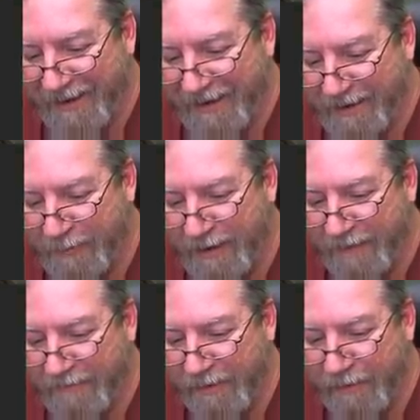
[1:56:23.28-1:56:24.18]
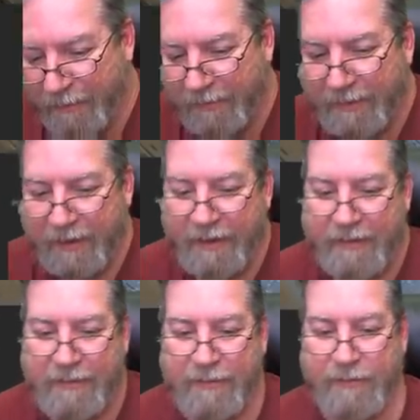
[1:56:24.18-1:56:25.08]
You might have to go and
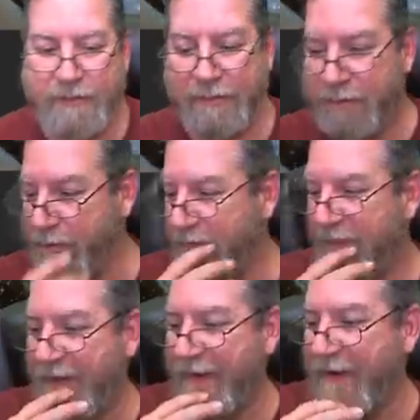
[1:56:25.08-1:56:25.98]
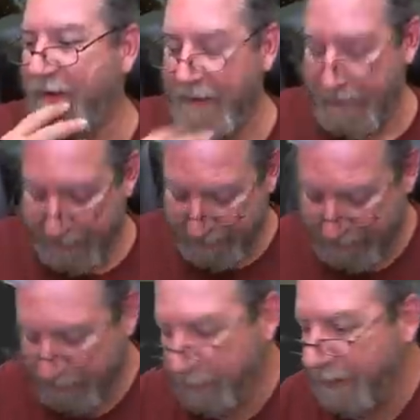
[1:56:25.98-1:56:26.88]
do the thing.
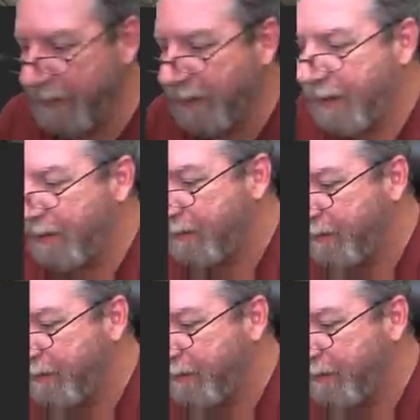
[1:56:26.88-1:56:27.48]
Hold on, I gotta